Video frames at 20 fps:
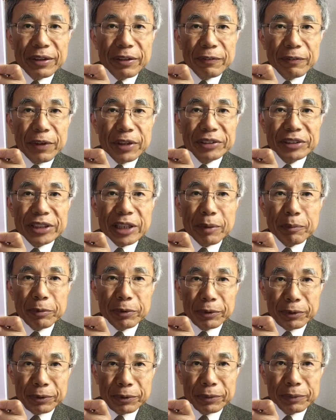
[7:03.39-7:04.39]
For
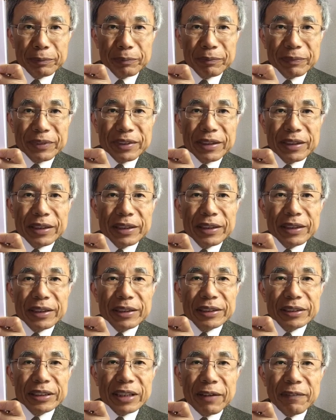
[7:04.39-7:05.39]
example,
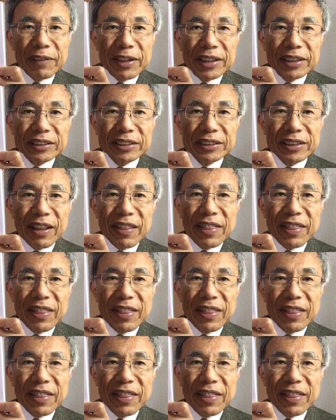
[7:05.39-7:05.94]
surveys